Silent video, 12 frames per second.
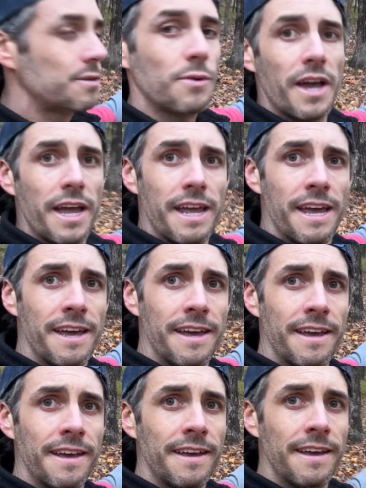way,
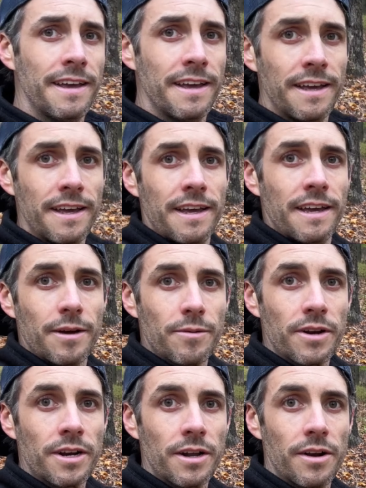and we're
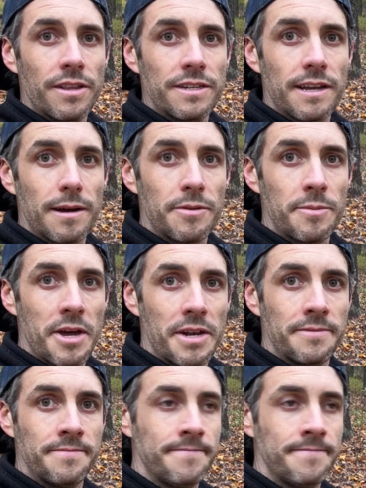gonna go to the top of the mountain.